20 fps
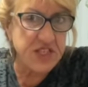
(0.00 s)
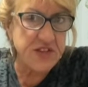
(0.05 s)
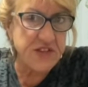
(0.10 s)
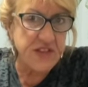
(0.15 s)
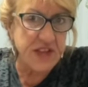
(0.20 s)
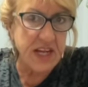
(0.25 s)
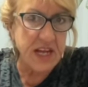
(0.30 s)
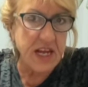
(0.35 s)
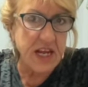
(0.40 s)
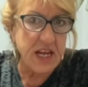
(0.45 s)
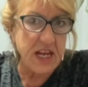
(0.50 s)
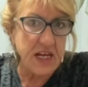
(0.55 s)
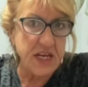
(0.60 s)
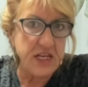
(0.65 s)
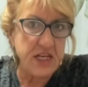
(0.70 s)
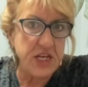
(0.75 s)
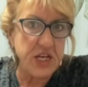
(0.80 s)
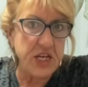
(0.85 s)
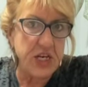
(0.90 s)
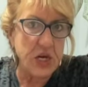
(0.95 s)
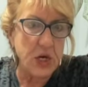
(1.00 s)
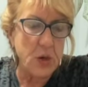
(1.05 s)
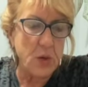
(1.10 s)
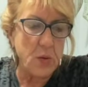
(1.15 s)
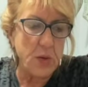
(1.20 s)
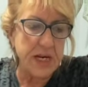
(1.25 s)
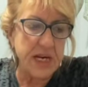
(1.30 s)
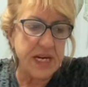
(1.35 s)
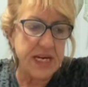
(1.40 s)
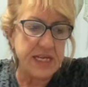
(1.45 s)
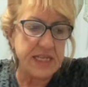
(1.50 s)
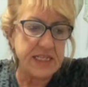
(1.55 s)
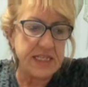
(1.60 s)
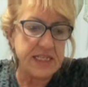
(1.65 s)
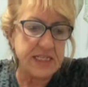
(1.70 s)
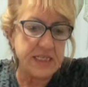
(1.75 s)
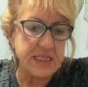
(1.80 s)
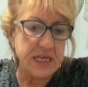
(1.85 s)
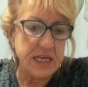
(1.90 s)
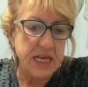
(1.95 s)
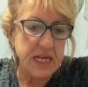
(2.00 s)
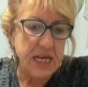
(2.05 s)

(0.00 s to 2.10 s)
thing, you know, it's